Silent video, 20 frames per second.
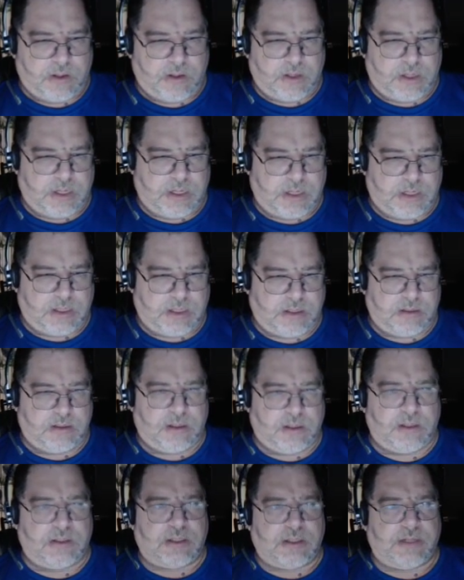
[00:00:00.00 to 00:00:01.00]
and
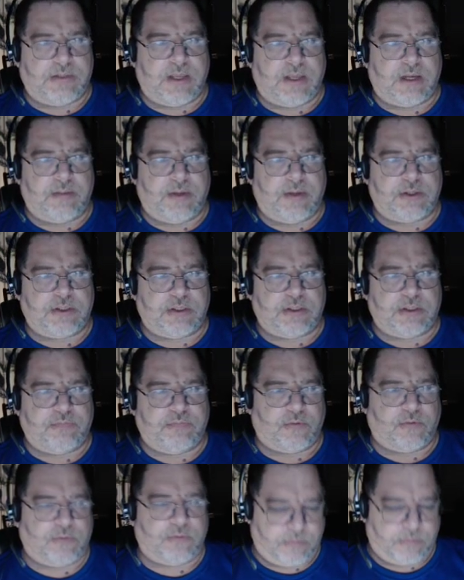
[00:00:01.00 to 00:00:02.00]
inside the Animations
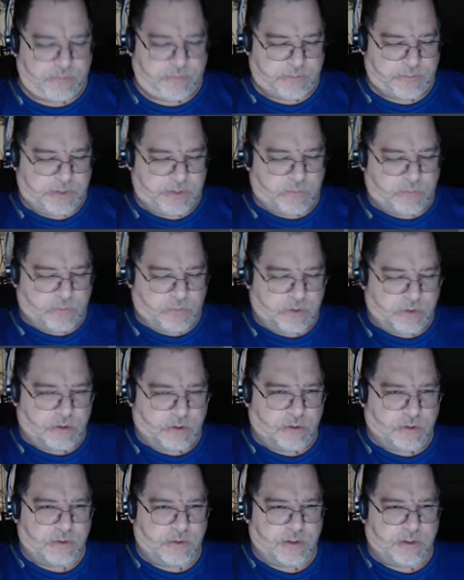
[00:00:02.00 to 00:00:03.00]
folder I'm going to make one
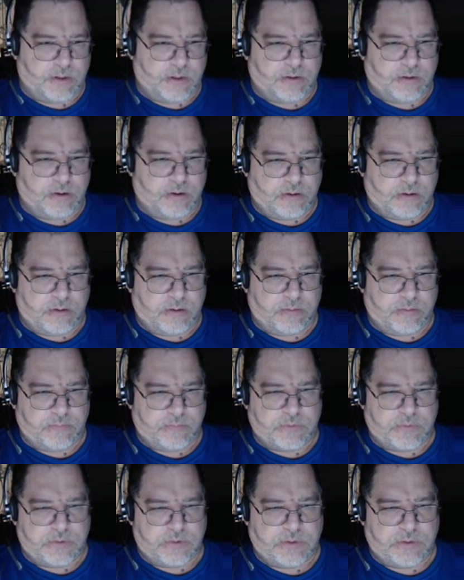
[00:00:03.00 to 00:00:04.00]
called
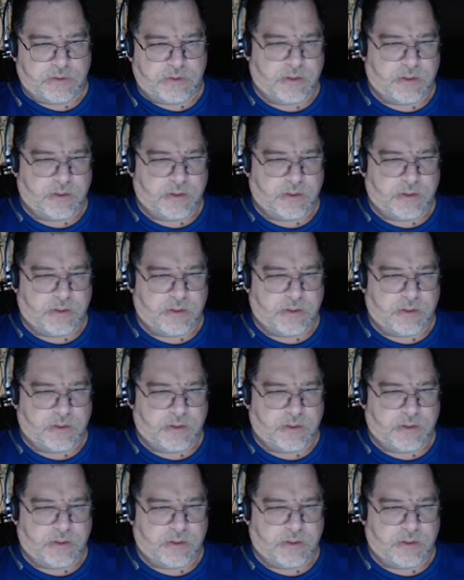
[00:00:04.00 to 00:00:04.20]
Unarmed,